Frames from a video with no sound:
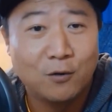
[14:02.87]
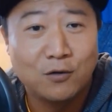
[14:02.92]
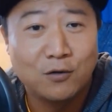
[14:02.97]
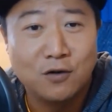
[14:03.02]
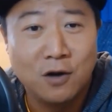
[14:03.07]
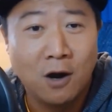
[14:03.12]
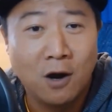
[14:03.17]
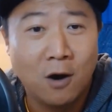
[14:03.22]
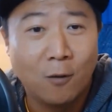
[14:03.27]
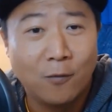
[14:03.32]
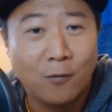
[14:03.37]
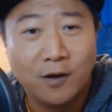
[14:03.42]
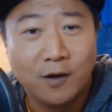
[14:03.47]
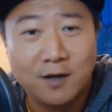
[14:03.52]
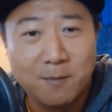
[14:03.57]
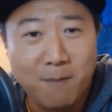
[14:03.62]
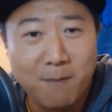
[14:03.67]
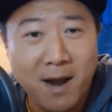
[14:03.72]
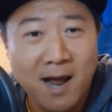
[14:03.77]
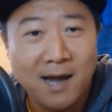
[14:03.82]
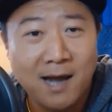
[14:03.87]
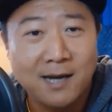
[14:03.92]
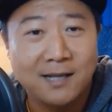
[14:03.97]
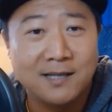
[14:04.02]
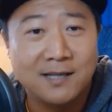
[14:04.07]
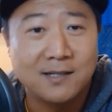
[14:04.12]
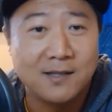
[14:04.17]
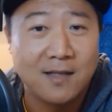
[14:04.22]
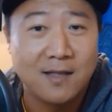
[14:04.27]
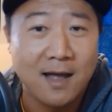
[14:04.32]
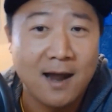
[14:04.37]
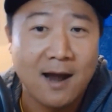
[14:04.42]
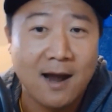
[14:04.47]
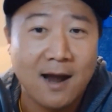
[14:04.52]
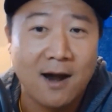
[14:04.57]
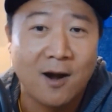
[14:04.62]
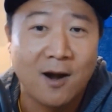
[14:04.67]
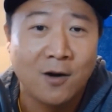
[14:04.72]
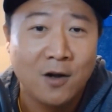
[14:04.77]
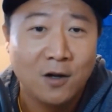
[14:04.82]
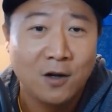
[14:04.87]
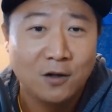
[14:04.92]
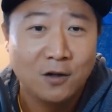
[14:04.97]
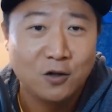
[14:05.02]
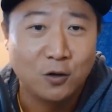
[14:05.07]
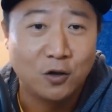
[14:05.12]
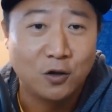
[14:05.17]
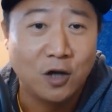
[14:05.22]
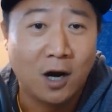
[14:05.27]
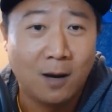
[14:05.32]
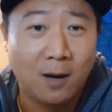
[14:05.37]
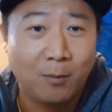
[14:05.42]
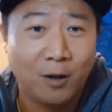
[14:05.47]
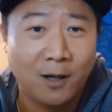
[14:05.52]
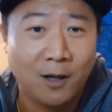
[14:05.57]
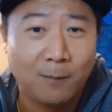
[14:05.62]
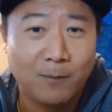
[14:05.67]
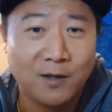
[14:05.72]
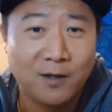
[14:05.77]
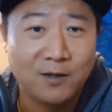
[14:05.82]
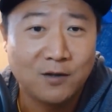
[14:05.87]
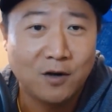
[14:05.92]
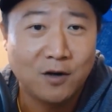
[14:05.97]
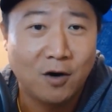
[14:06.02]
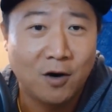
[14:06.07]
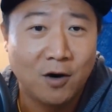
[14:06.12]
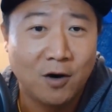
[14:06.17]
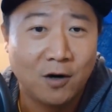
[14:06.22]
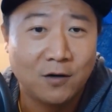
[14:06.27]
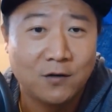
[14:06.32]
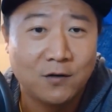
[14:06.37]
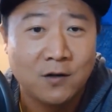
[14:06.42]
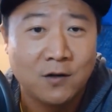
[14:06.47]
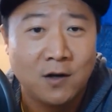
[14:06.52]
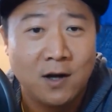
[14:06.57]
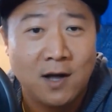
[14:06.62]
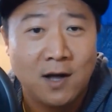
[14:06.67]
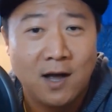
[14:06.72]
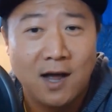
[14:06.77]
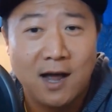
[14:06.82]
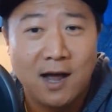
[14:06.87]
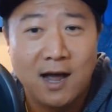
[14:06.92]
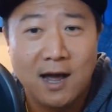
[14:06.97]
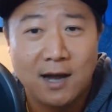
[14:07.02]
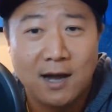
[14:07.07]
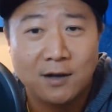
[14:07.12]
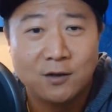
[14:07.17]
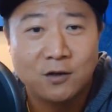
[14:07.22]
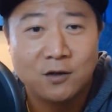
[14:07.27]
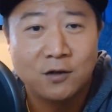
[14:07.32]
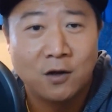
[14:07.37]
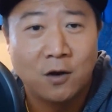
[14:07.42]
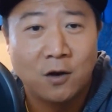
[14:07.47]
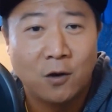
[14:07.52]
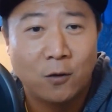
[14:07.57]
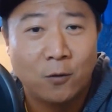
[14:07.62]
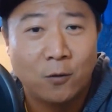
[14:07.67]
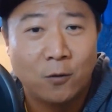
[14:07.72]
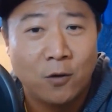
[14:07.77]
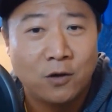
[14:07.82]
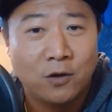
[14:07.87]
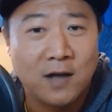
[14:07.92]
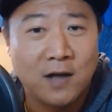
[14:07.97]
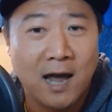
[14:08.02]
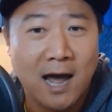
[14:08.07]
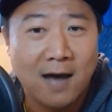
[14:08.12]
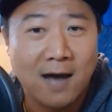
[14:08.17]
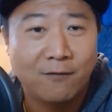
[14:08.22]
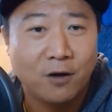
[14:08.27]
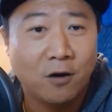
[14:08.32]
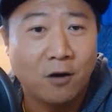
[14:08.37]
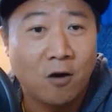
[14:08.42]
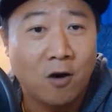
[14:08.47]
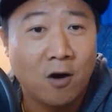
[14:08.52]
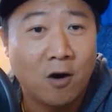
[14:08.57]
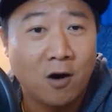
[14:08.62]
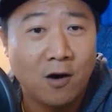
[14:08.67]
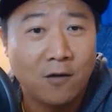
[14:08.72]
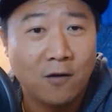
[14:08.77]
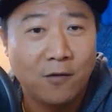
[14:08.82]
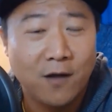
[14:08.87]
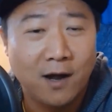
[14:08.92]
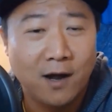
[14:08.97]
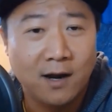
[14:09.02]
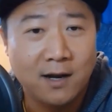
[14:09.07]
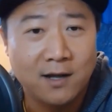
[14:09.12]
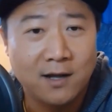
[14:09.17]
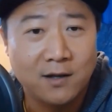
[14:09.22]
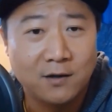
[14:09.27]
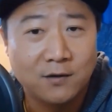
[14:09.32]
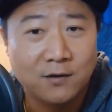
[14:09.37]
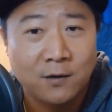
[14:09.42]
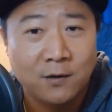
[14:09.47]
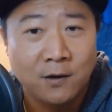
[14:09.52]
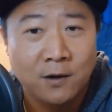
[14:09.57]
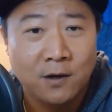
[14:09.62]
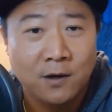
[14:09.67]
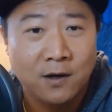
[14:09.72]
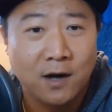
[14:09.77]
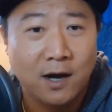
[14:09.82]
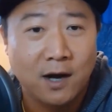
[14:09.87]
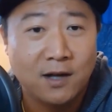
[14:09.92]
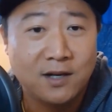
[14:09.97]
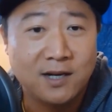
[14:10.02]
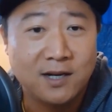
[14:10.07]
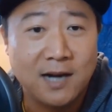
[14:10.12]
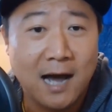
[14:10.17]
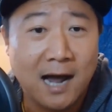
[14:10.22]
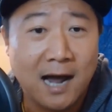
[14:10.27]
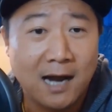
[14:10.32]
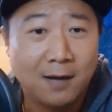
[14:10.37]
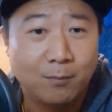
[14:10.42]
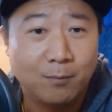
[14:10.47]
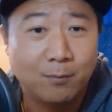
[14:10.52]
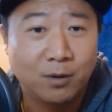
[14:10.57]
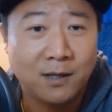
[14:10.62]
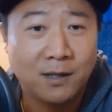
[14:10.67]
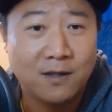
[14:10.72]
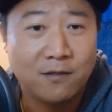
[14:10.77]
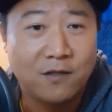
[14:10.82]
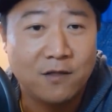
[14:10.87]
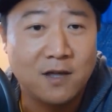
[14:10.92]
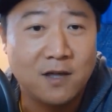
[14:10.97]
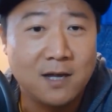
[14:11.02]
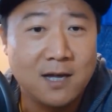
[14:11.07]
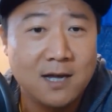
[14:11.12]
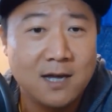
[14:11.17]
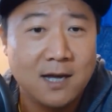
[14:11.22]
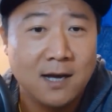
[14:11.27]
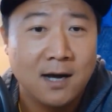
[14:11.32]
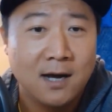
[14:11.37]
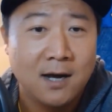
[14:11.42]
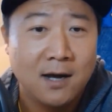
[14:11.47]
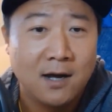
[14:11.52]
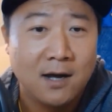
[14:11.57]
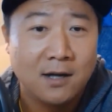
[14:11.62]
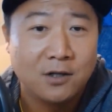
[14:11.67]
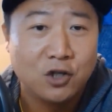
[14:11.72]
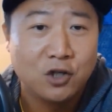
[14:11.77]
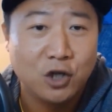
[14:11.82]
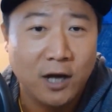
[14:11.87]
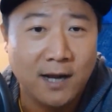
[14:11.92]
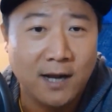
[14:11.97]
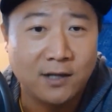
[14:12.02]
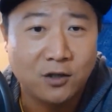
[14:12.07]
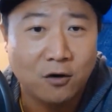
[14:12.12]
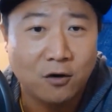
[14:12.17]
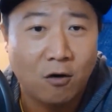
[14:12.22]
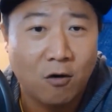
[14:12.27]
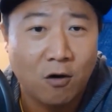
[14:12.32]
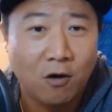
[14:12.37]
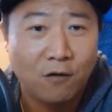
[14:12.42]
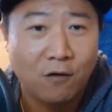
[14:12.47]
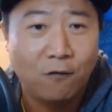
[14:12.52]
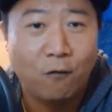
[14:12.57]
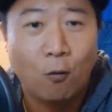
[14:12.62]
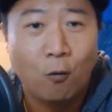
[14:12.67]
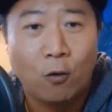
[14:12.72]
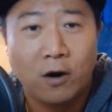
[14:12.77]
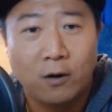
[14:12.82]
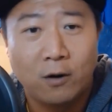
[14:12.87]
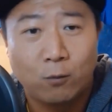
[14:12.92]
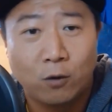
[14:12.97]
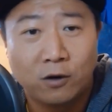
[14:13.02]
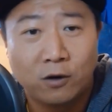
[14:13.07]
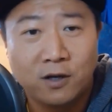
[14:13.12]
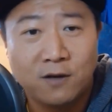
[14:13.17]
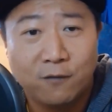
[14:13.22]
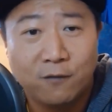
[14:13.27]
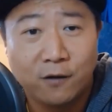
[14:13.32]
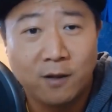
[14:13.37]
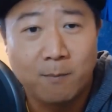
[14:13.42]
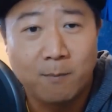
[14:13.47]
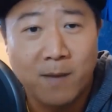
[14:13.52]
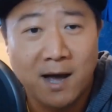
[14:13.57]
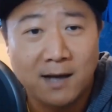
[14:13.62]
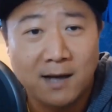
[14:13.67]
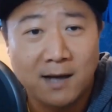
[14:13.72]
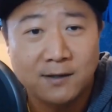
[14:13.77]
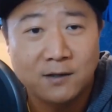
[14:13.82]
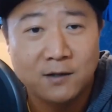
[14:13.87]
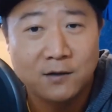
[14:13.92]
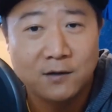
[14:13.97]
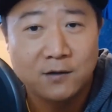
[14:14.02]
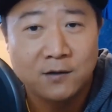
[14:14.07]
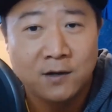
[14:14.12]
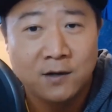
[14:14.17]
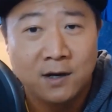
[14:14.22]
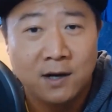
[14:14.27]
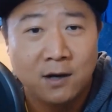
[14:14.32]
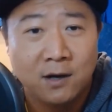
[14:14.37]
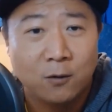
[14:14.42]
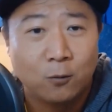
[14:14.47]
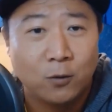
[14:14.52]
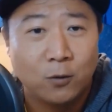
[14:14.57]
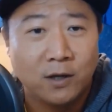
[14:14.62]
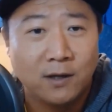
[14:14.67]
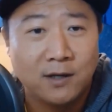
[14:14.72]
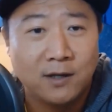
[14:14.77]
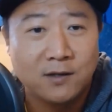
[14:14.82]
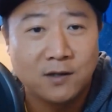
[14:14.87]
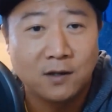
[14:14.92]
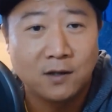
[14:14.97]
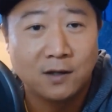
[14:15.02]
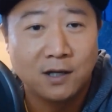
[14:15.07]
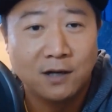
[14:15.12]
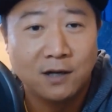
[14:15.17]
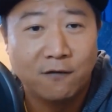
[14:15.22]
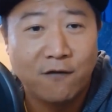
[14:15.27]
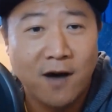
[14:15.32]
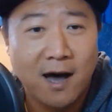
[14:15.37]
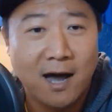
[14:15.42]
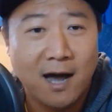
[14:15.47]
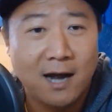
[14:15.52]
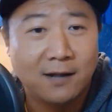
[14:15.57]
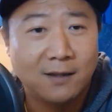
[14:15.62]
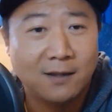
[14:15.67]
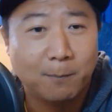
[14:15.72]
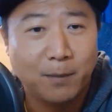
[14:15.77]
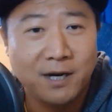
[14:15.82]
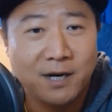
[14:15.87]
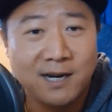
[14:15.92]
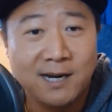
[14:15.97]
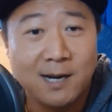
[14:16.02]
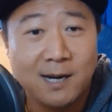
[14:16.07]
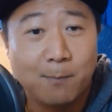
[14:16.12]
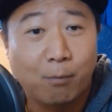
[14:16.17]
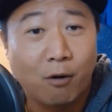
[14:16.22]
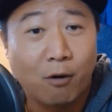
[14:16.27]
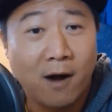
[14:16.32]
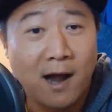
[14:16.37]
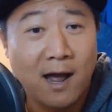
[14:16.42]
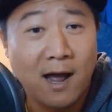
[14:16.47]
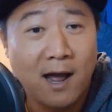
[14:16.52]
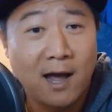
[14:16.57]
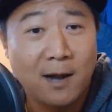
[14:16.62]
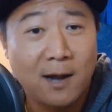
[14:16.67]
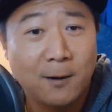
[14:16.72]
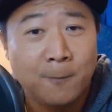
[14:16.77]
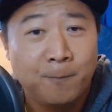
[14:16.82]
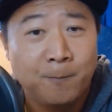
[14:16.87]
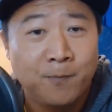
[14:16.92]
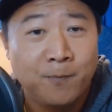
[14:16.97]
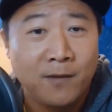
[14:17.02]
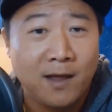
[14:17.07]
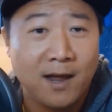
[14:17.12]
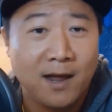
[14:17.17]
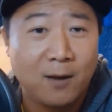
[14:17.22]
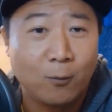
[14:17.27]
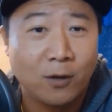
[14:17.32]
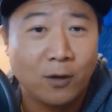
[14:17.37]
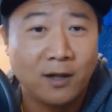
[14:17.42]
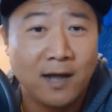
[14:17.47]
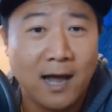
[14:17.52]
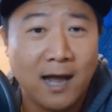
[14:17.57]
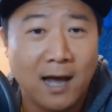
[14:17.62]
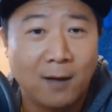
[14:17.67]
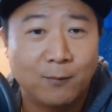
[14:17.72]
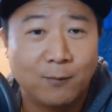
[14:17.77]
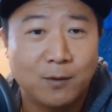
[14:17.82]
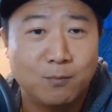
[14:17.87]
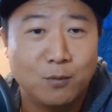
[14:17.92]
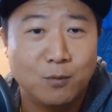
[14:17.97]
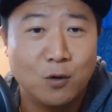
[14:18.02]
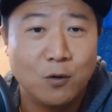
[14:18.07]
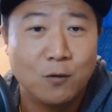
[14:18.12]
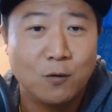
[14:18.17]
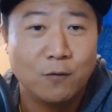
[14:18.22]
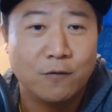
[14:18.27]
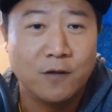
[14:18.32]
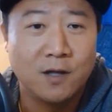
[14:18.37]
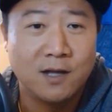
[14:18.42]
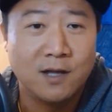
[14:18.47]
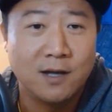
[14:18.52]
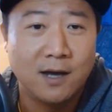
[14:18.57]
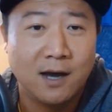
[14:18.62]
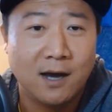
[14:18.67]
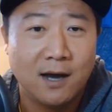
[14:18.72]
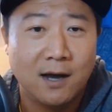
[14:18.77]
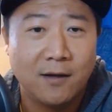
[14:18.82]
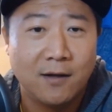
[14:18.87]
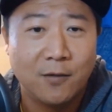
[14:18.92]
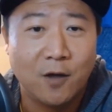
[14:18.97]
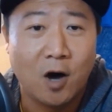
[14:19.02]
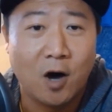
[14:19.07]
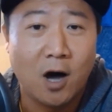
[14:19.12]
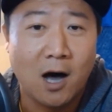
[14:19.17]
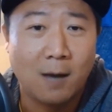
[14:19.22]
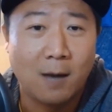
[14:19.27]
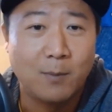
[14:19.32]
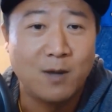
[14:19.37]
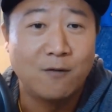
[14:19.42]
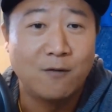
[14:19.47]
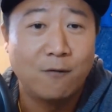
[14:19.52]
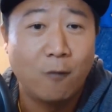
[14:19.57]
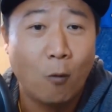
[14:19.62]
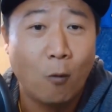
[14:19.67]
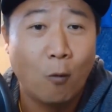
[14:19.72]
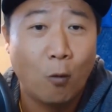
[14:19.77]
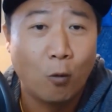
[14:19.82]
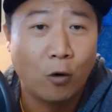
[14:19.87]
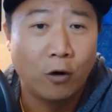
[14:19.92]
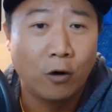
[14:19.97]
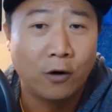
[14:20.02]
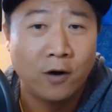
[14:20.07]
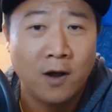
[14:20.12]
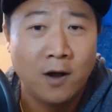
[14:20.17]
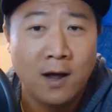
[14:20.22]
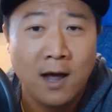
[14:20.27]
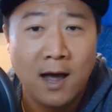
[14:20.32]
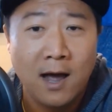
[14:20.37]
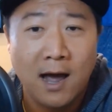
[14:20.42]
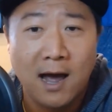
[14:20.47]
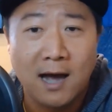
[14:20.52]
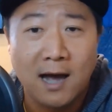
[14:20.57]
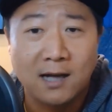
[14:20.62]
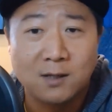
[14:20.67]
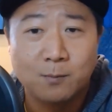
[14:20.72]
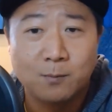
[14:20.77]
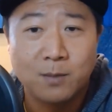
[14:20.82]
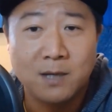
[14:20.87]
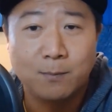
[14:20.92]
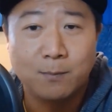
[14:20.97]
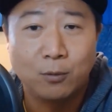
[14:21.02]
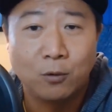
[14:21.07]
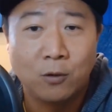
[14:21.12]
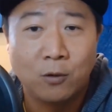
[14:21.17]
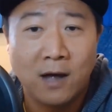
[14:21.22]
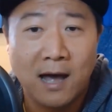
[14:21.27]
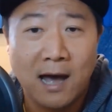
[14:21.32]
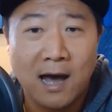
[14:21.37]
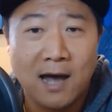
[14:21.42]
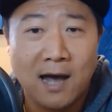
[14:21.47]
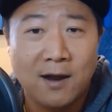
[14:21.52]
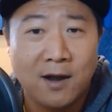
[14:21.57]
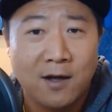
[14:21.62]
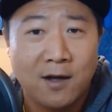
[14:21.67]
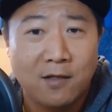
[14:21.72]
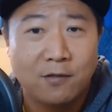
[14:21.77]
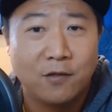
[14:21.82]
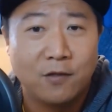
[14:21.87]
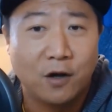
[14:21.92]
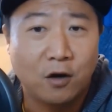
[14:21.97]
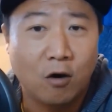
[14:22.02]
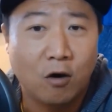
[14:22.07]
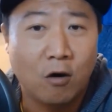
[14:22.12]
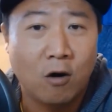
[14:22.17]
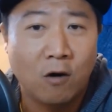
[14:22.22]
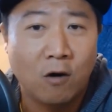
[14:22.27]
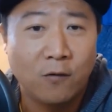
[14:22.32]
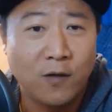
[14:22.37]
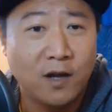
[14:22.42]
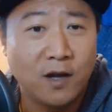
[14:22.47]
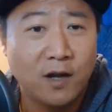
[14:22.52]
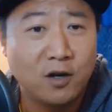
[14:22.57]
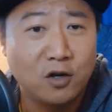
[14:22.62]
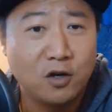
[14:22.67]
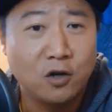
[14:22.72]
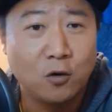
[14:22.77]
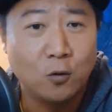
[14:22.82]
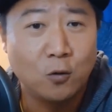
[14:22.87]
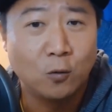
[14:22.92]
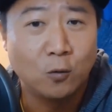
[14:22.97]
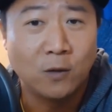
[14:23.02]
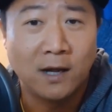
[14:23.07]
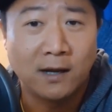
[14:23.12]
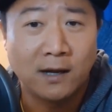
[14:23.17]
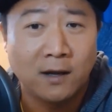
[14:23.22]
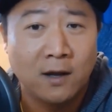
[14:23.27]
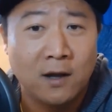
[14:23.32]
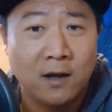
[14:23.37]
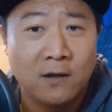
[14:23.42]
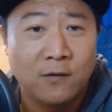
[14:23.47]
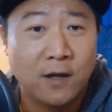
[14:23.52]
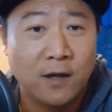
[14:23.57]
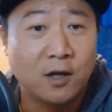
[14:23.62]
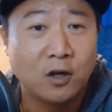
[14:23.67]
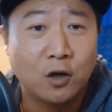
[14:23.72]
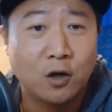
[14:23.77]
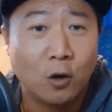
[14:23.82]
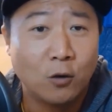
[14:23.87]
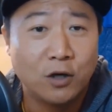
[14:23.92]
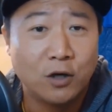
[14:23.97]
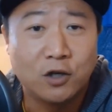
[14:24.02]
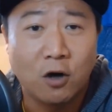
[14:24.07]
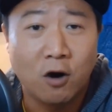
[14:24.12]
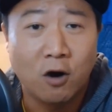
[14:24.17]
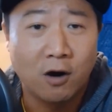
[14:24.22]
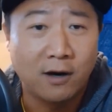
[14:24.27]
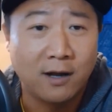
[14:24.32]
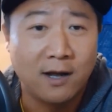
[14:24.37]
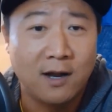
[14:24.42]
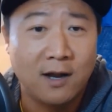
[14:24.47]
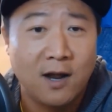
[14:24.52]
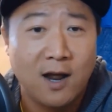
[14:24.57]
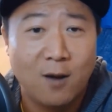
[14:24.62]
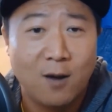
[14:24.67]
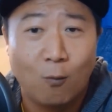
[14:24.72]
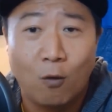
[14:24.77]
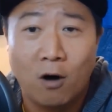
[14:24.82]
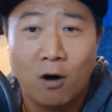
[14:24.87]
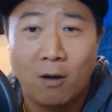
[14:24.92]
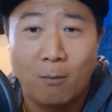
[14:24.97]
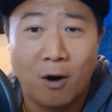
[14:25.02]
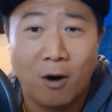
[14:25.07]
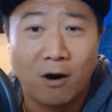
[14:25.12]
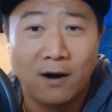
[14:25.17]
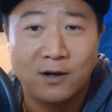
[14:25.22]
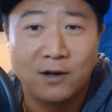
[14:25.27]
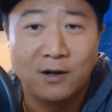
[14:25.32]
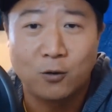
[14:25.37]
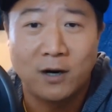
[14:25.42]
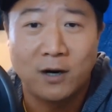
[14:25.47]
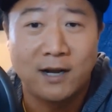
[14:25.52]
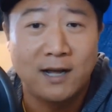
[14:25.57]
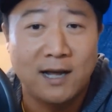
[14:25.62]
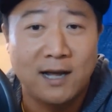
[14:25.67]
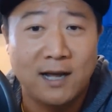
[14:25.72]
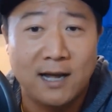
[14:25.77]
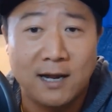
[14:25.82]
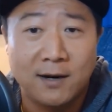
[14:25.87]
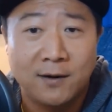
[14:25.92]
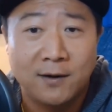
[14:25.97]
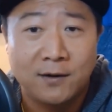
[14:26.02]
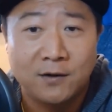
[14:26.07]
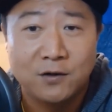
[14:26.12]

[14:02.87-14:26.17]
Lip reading: No, the demand is there to gobble up these cards. And so to have a card that is undeniably the chase card for a rookie for the masses really solidified the Panini brand and really helped move the hobby forward, as people had the card they knew, like they could go to Target and Walmart and try to hit.